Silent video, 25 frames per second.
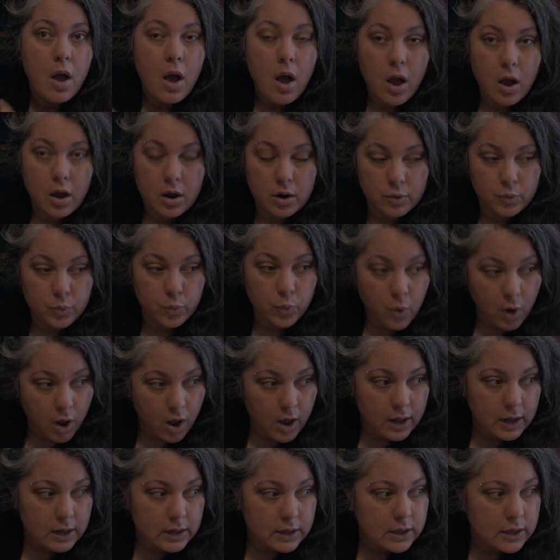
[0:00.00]
our
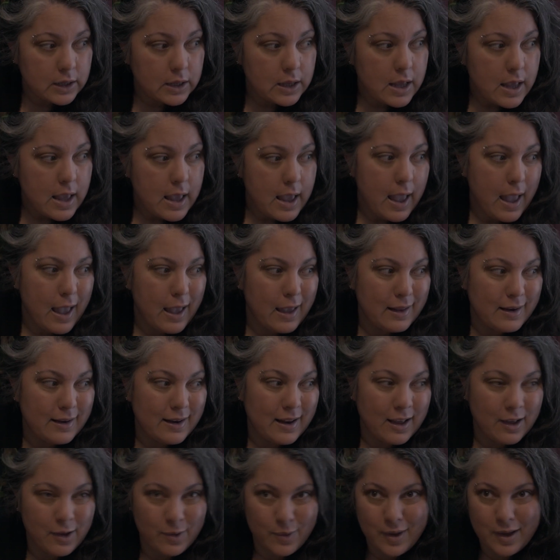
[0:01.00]
walk and
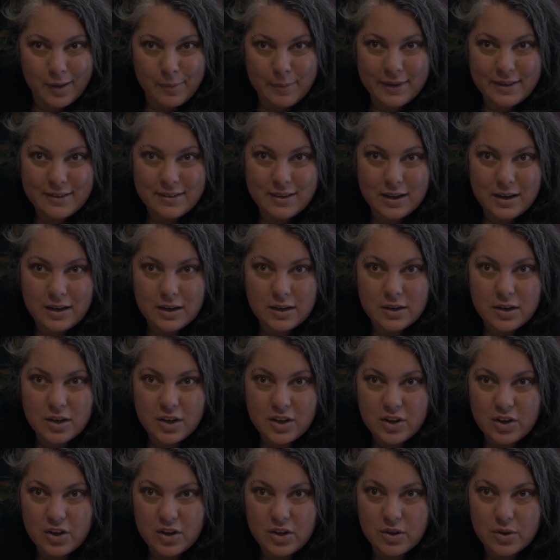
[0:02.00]
now I'm excited
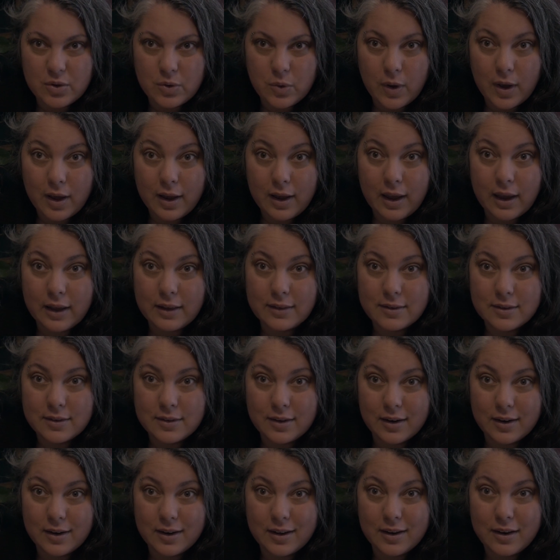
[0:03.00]
to get
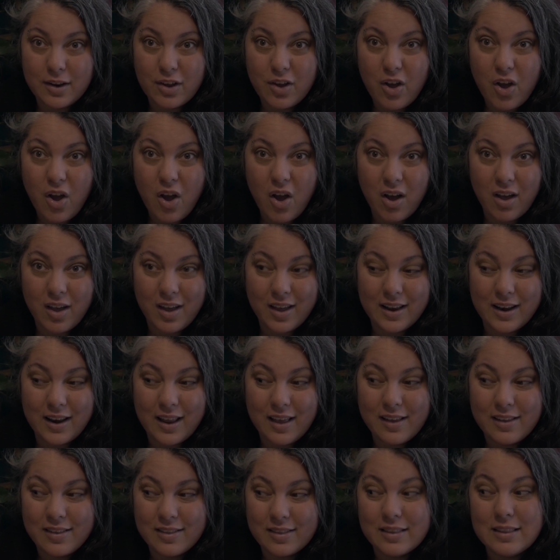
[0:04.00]
started on
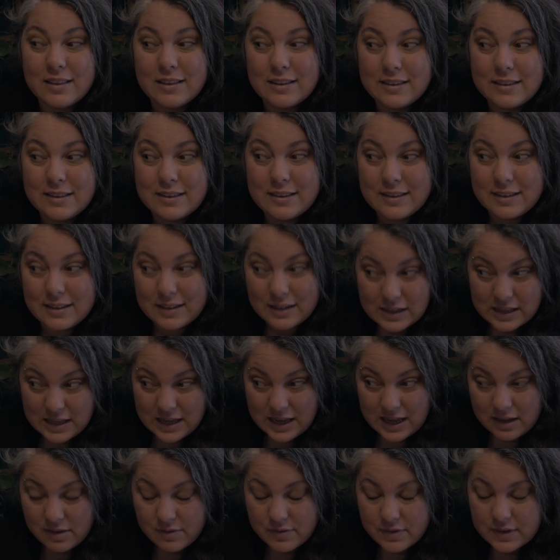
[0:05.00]
the
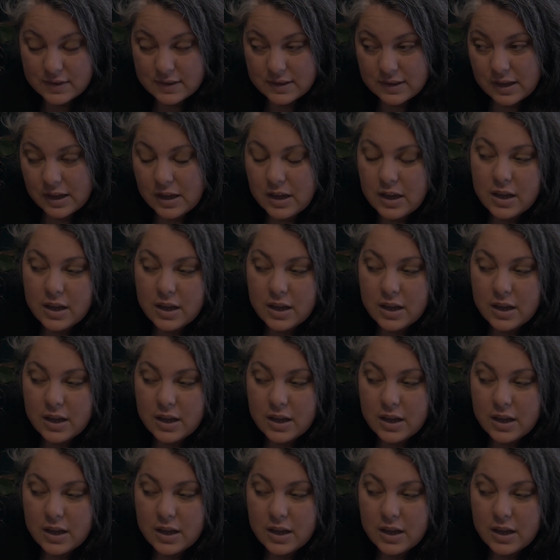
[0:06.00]
sleeves.